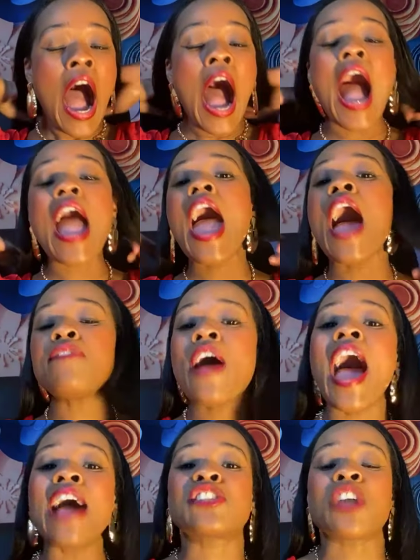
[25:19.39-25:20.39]
I have
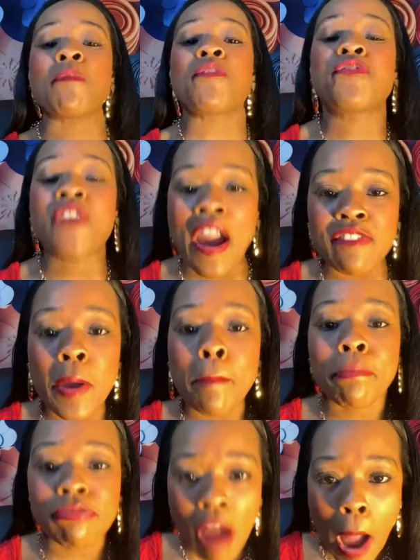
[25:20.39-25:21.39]
had some very
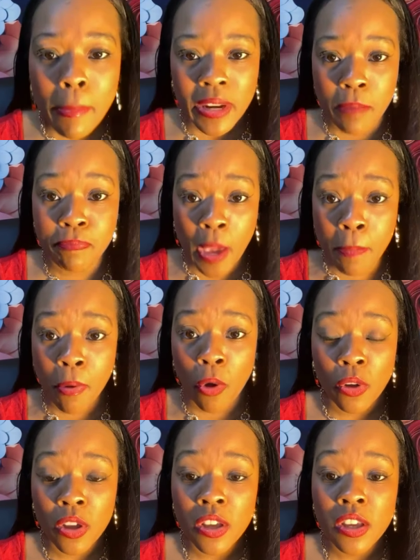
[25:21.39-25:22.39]
prominent people.
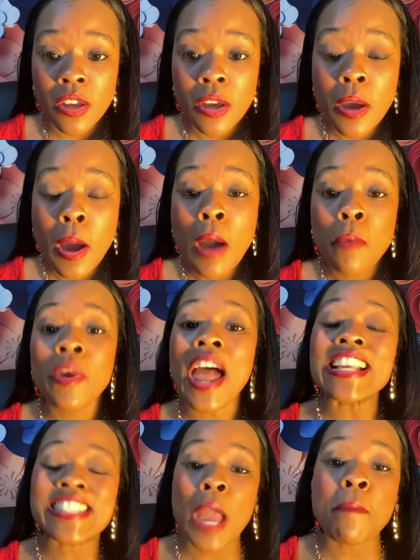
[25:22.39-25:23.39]
When
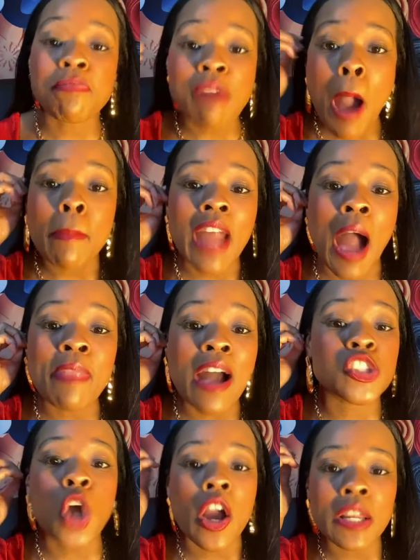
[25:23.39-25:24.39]
I say prominent, I'm
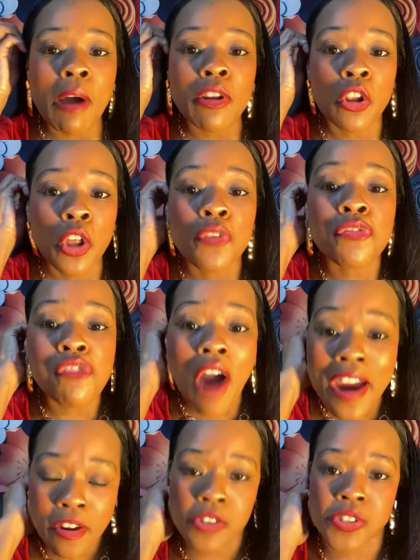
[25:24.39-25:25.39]
not talking about no little
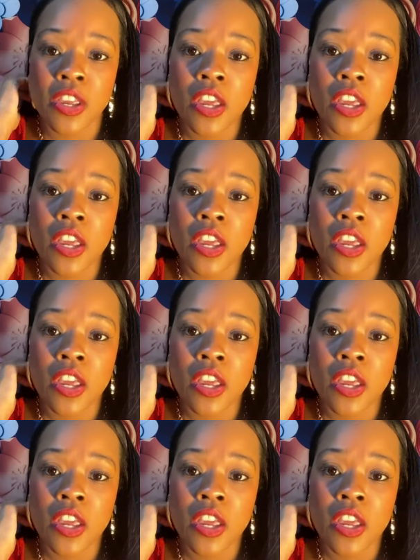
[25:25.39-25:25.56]
friars.